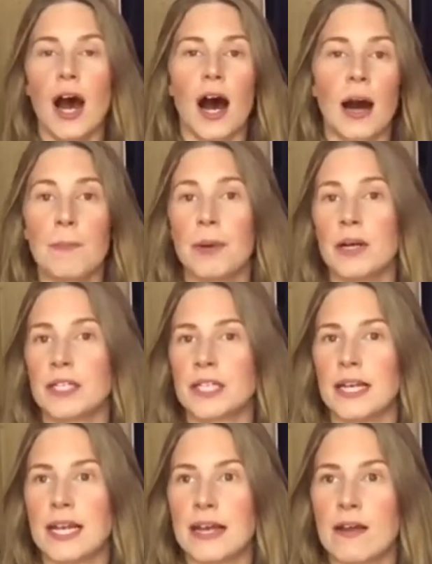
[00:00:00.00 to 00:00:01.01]
I
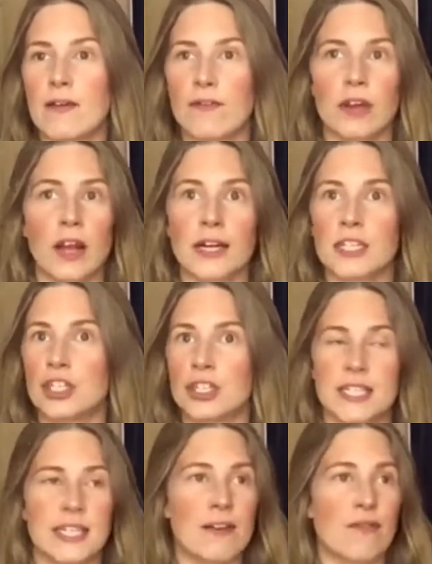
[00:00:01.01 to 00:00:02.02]
personally like to
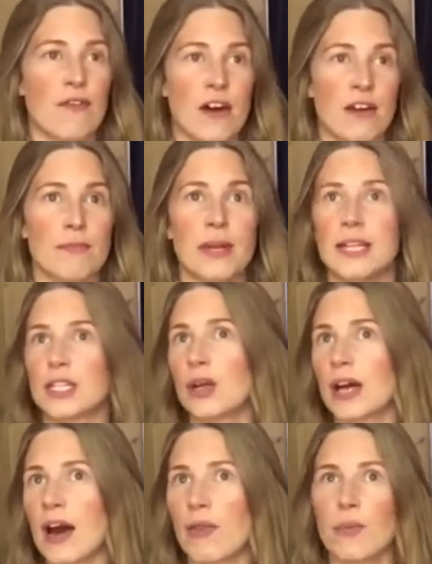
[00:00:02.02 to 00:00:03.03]
just sit for 5 minutes,
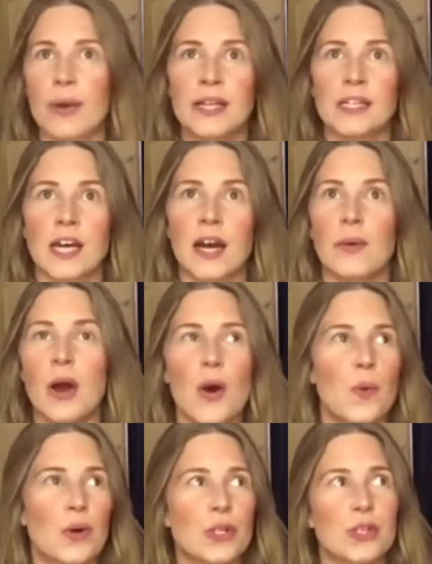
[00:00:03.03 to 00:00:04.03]
look out the window,
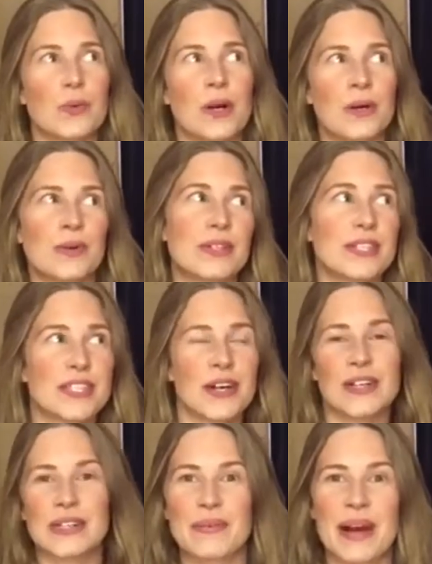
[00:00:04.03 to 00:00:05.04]
watch the world
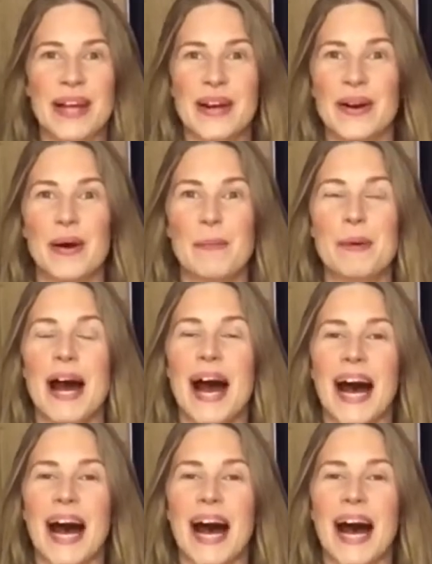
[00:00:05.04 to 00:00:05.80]
start to wake up.